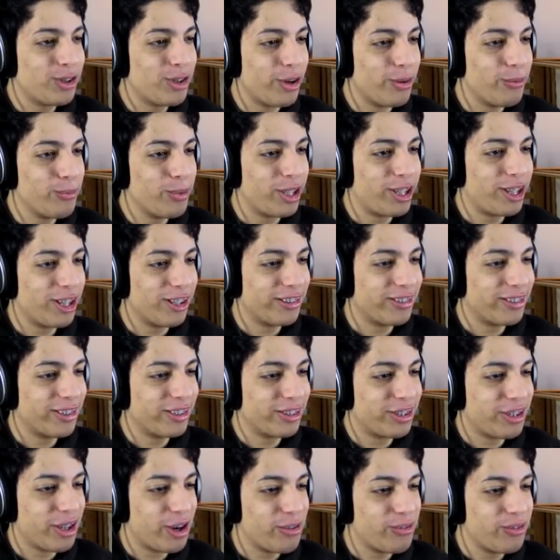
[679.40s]
the stove because
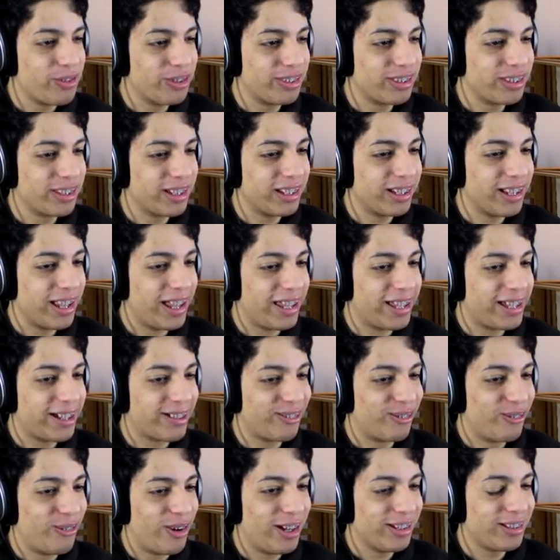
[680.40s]
the stove is like
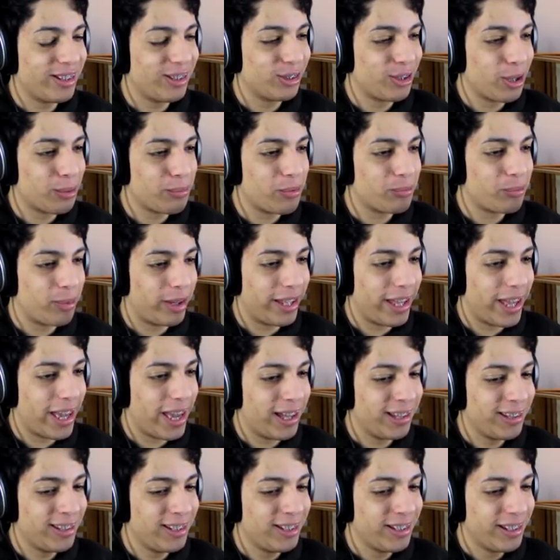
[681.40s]
right on top of my
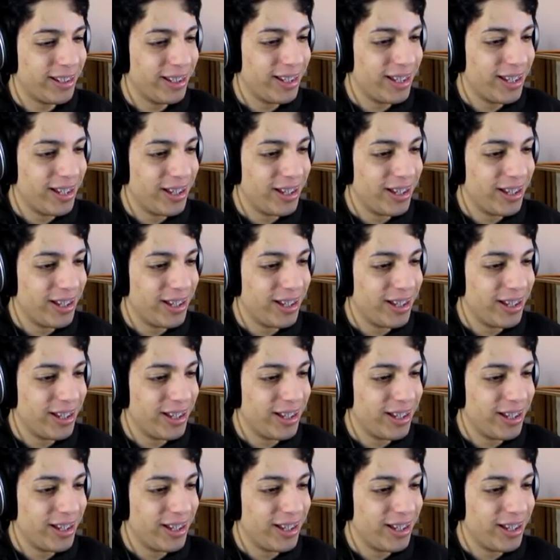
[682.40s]
head.